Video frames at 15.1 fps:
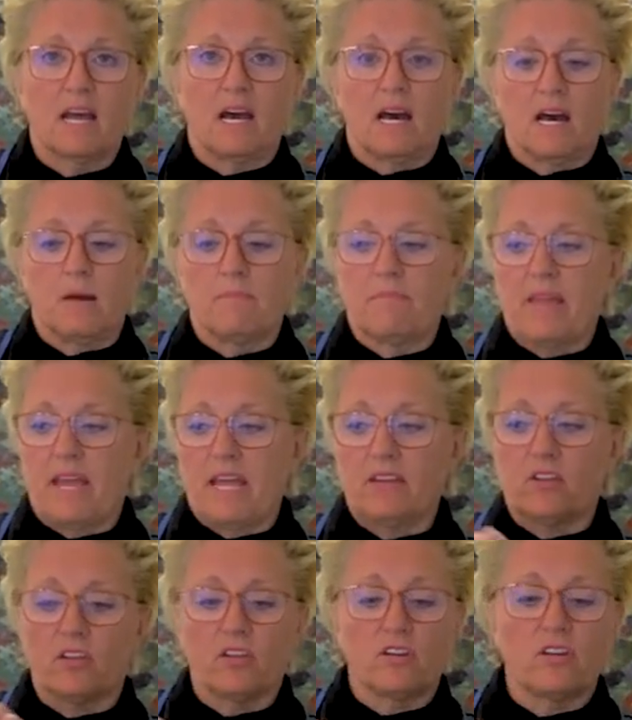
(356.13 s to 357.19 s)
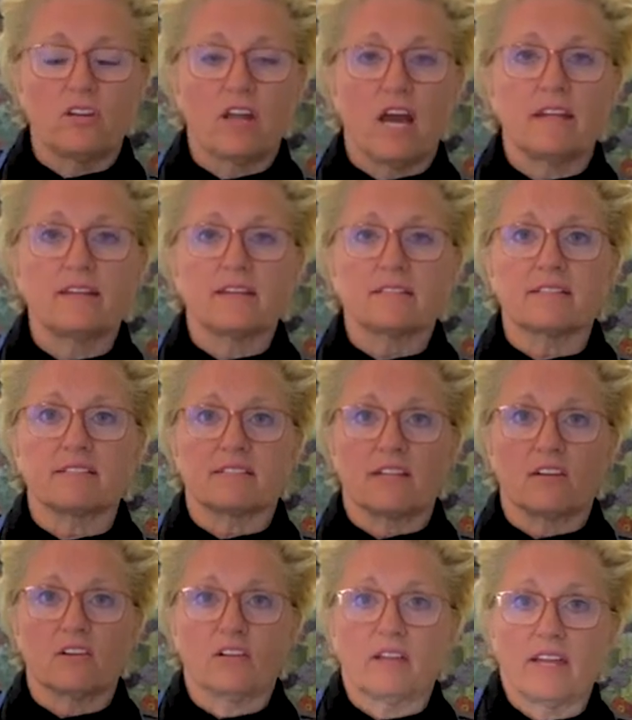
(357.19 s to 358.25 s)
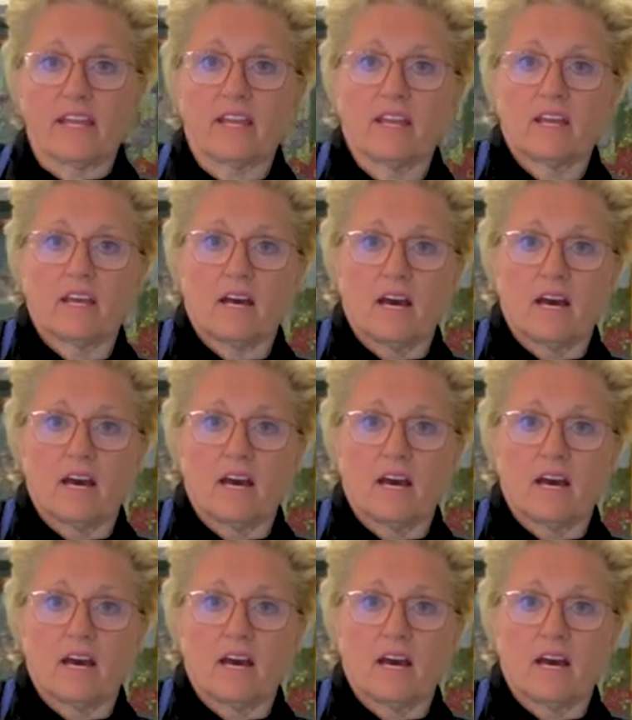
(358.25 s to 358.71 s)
And not necessarily,